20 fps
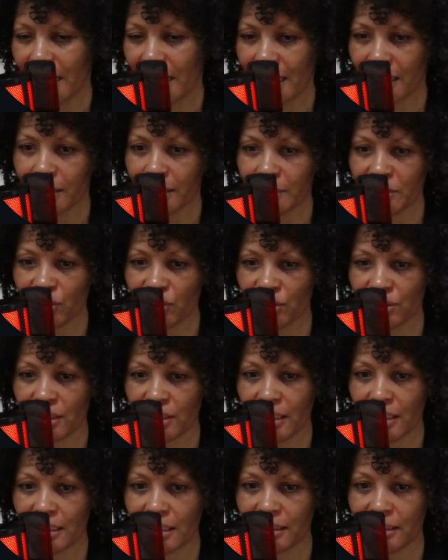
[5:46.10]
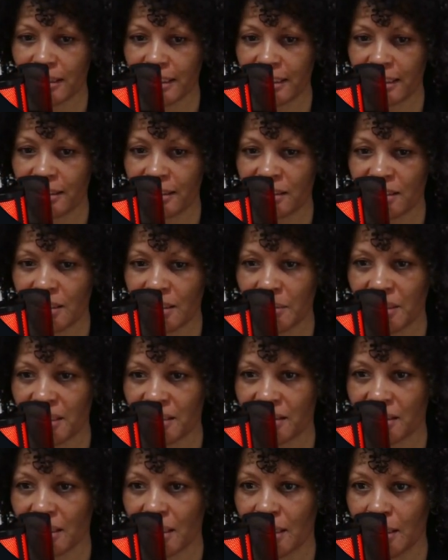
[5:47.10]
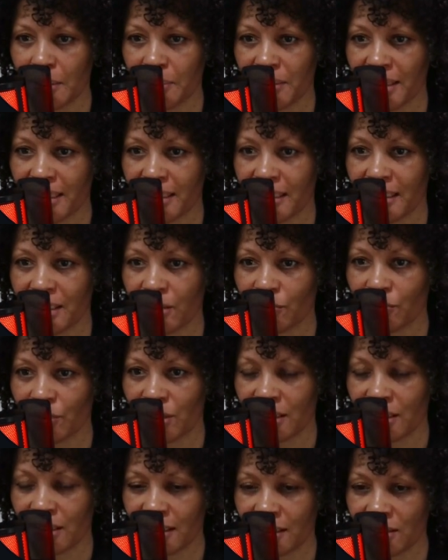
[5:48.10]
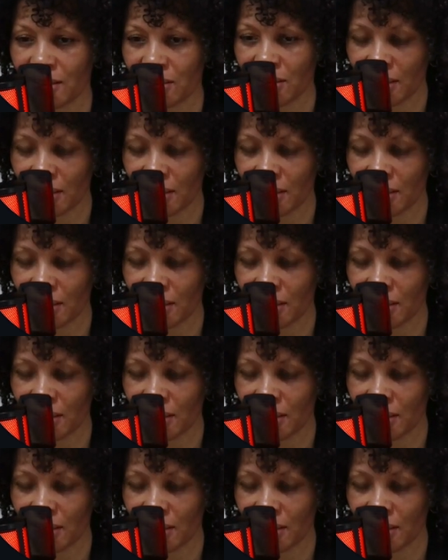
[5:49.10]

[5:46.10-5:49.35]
Let me just clean some of this up. I can get rid of this.